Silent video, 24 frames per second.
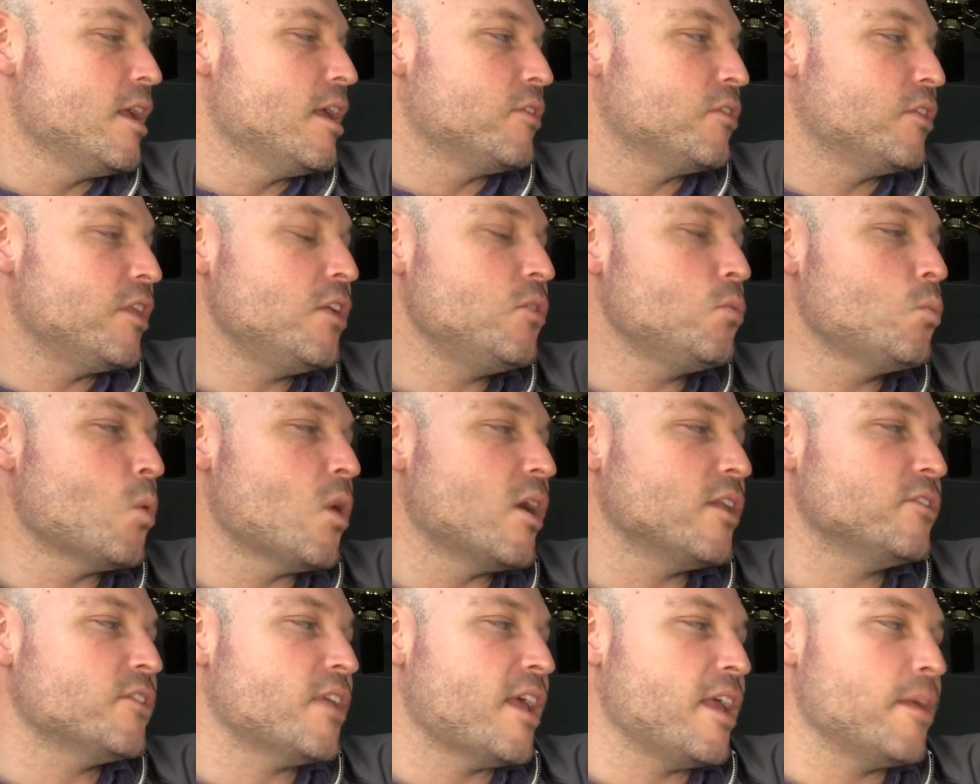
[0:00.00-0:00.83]
Then
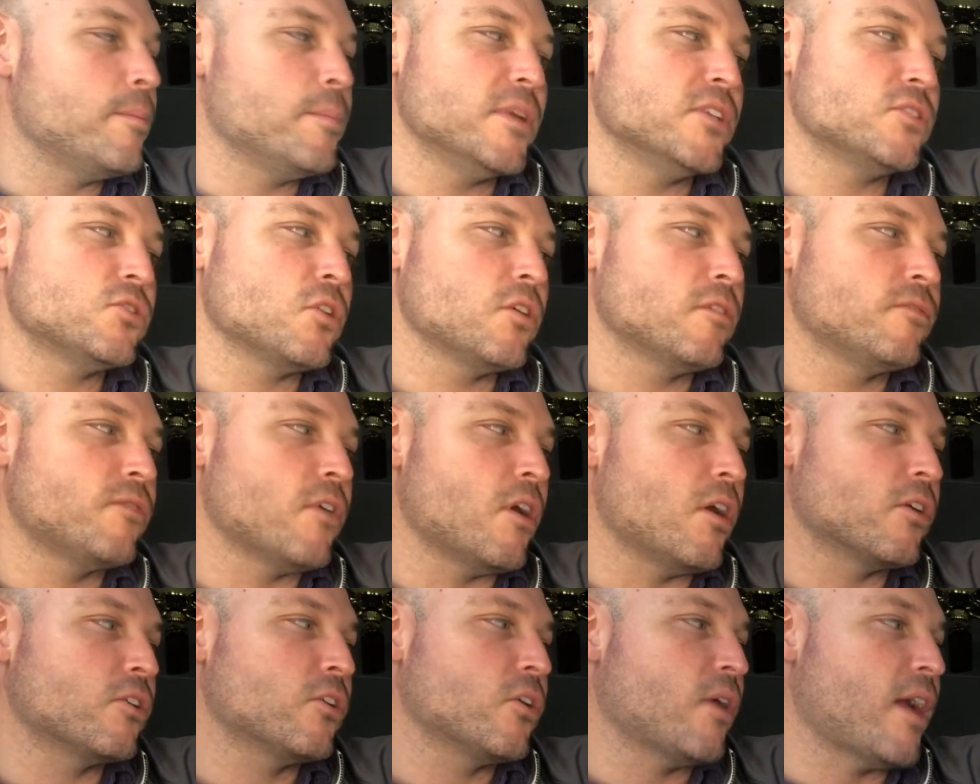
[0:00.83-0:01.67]
one day, Mr.
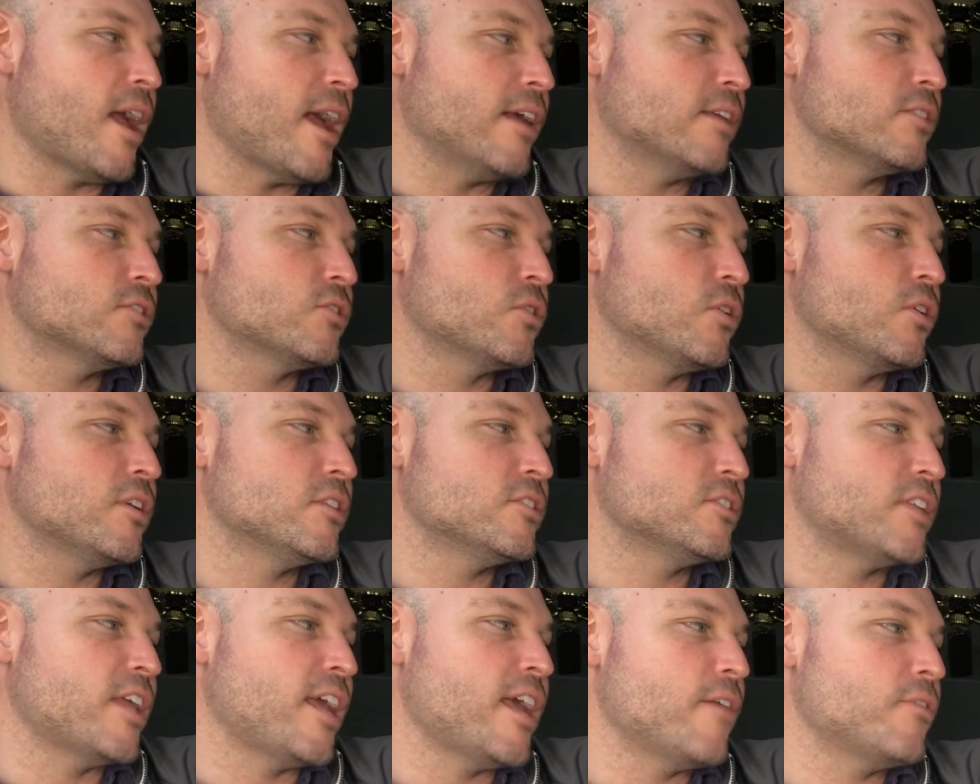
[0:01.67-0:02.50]
Falker asked her to
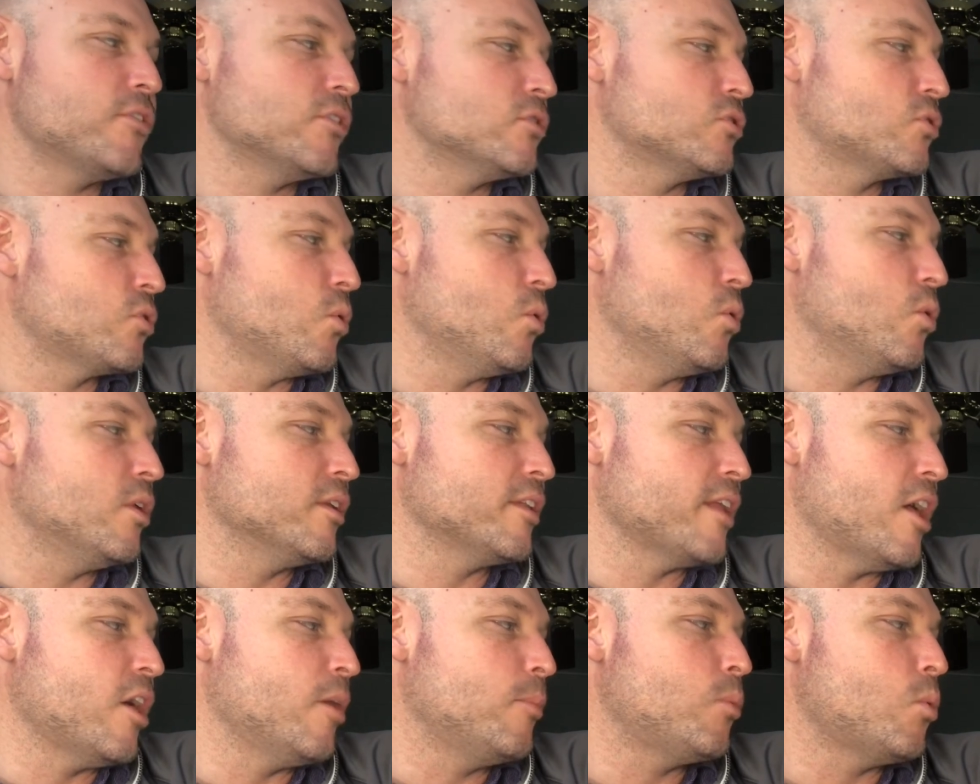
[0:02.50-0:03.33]
stay after school
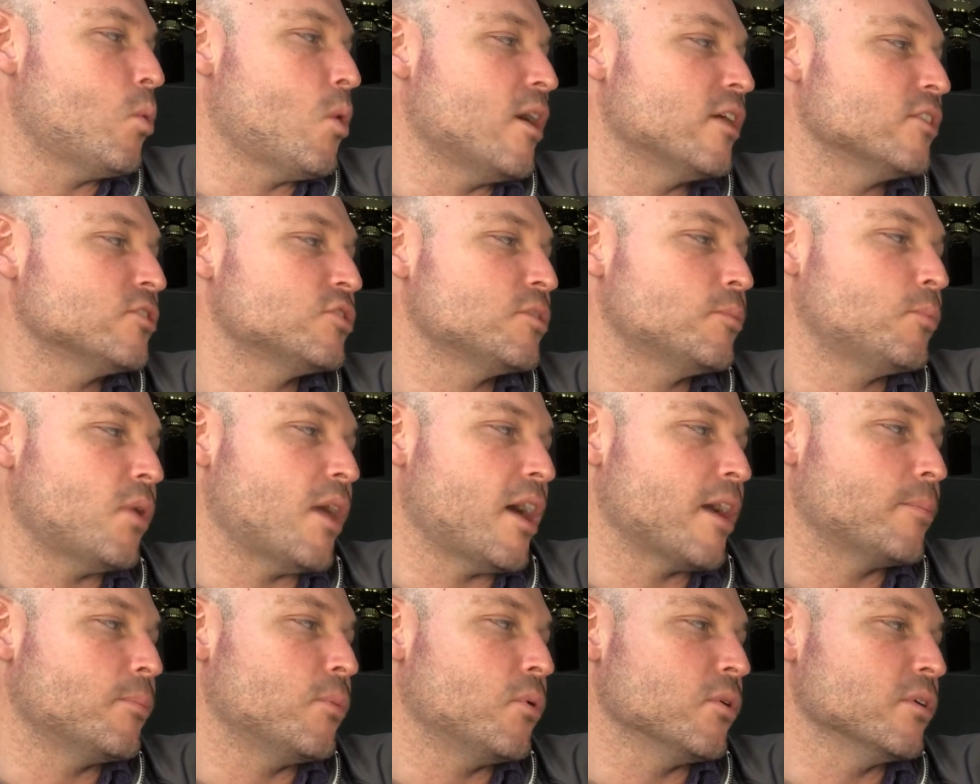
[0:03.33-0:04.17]
and help wash the
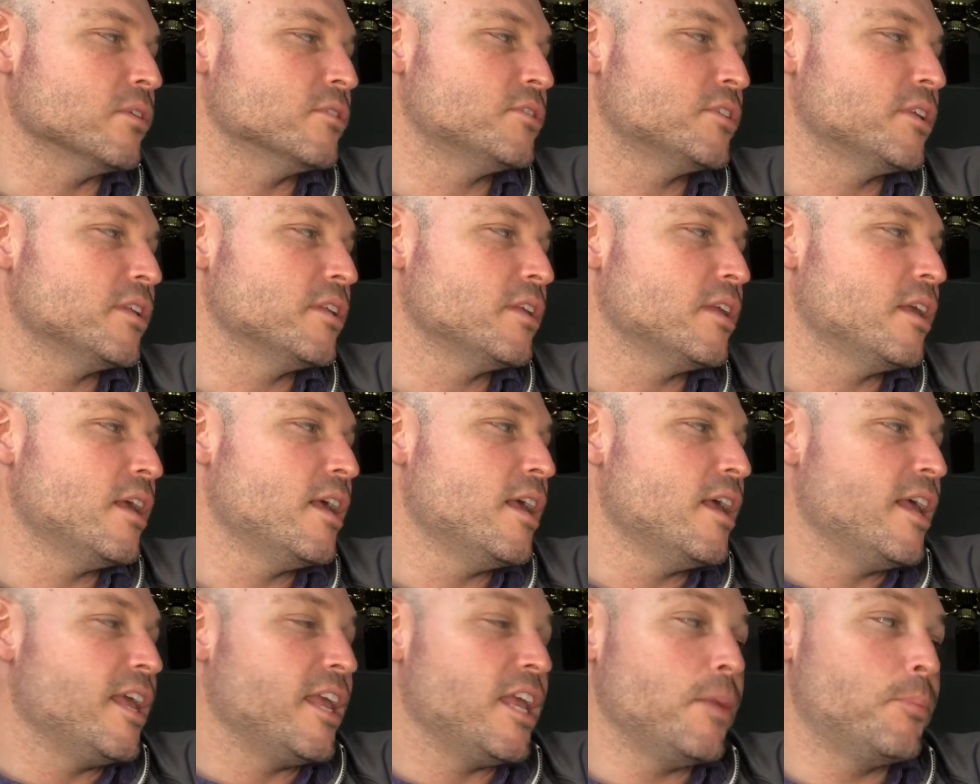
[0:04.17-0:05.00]
blackboards.
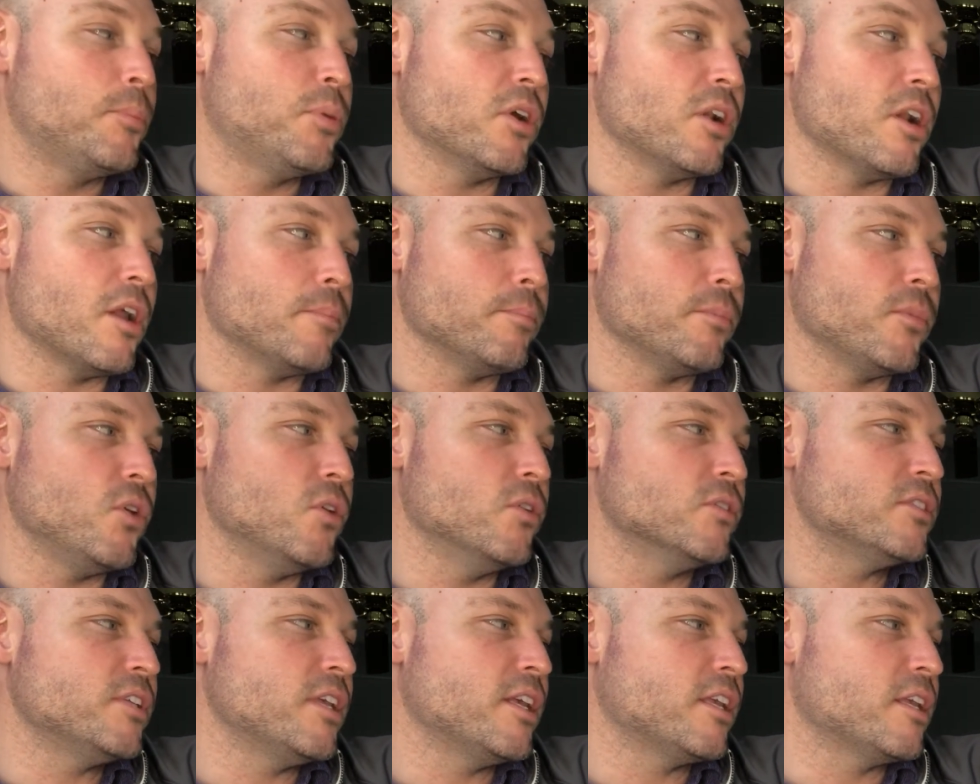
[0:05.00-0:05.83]
He put on
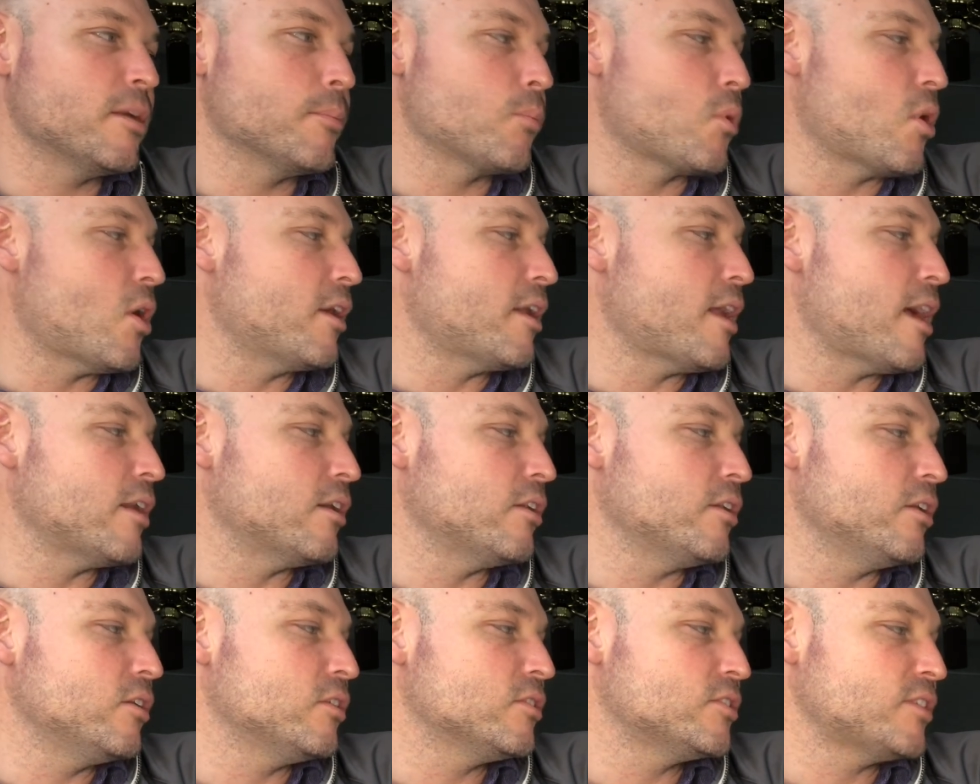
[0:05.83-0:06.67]
music and brought out a
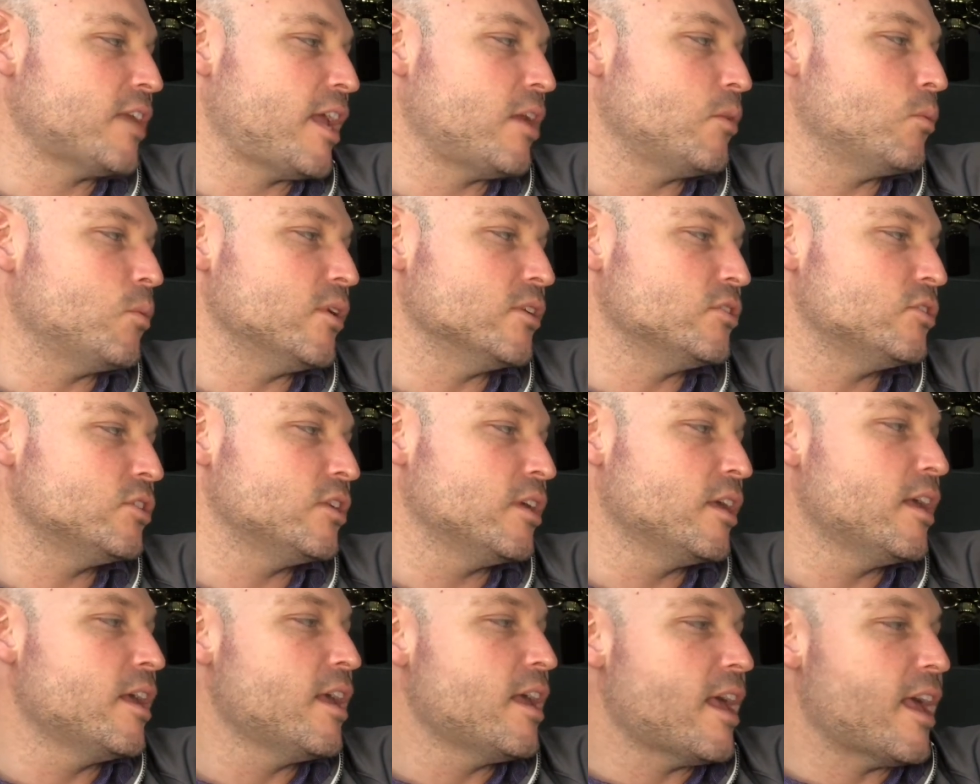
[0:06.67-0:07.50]
little sandwich
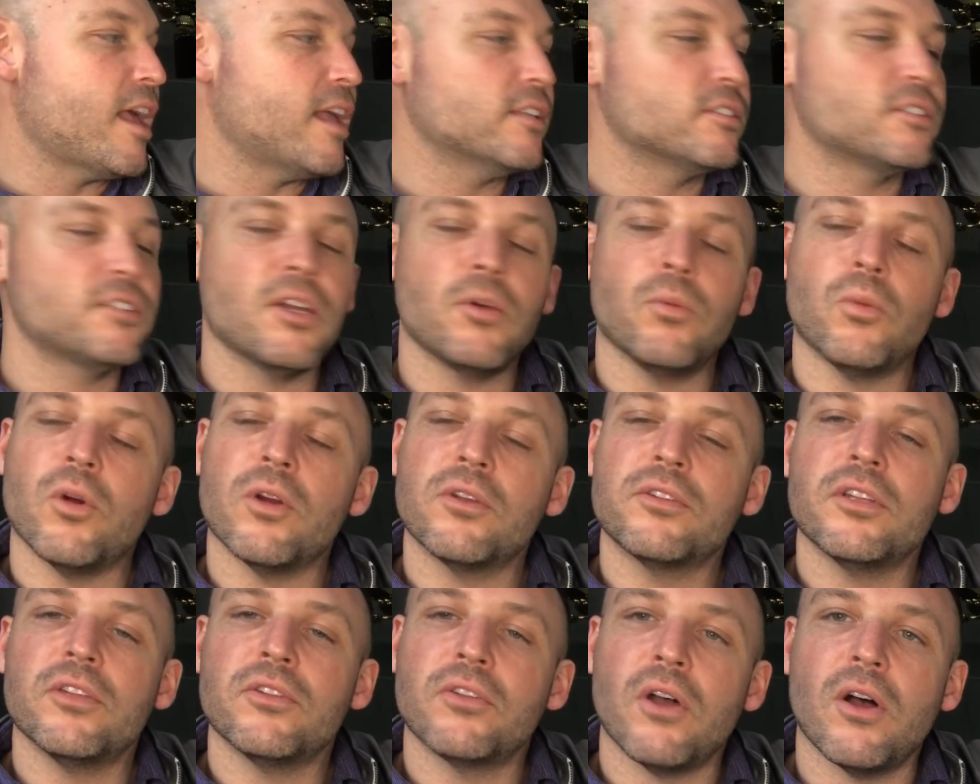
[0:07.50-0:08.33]
as they
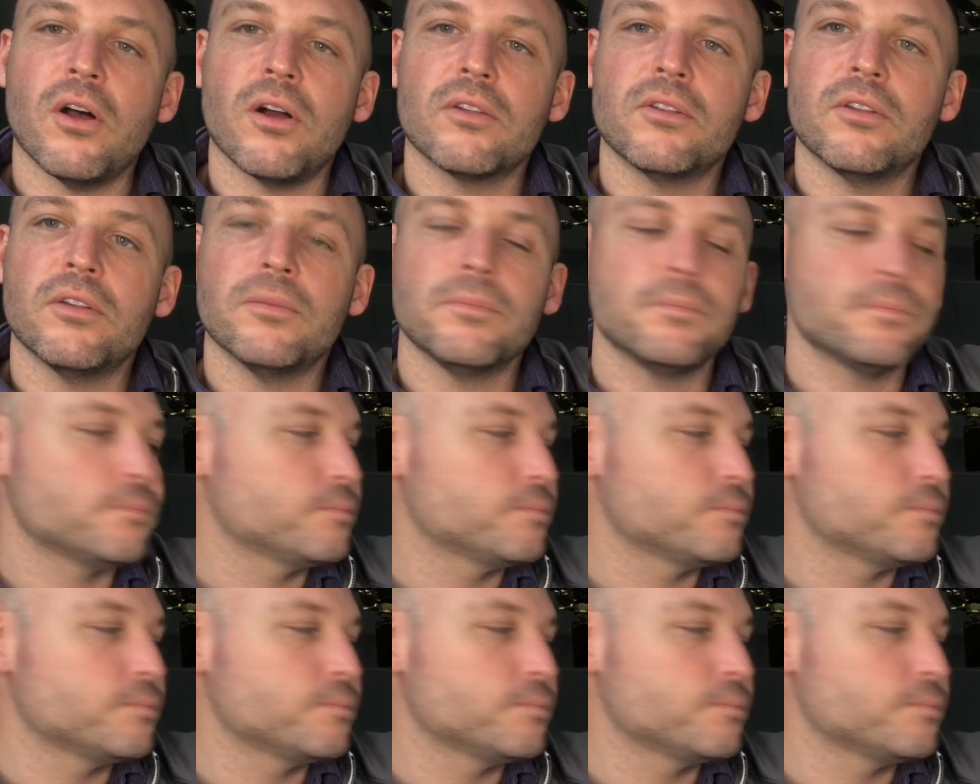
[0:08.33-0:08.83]
worked and talked.